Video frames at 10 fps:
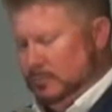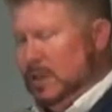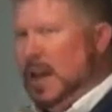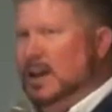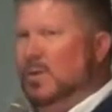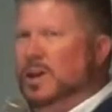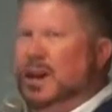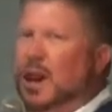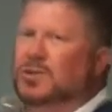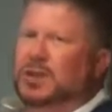They ain't gonna
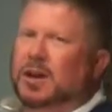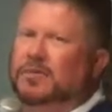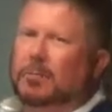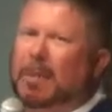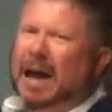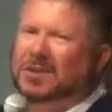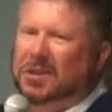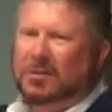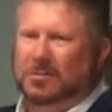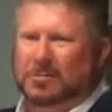get close enough to bite you.